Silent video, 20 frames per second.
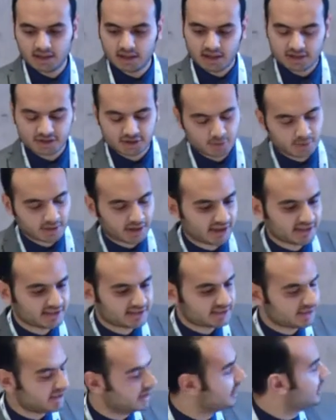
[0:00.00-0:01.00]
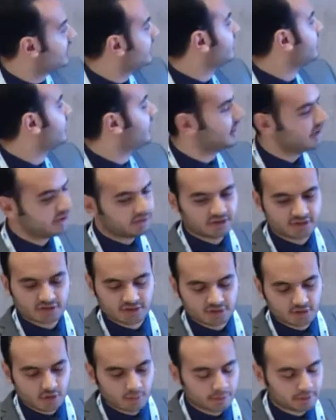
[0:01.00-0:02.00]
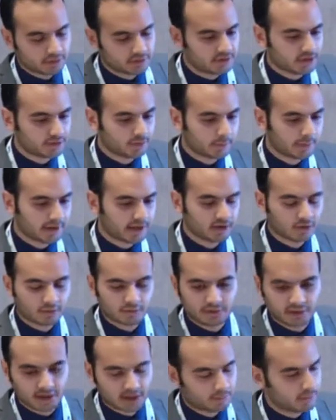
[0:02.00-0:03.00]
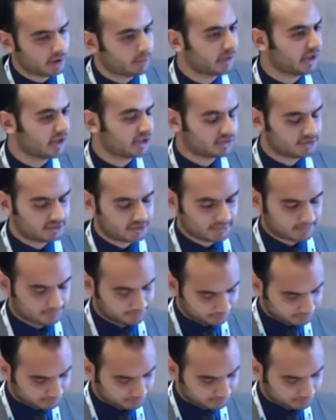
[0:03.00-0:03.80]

As you can see, this is the domain of the MEPEX.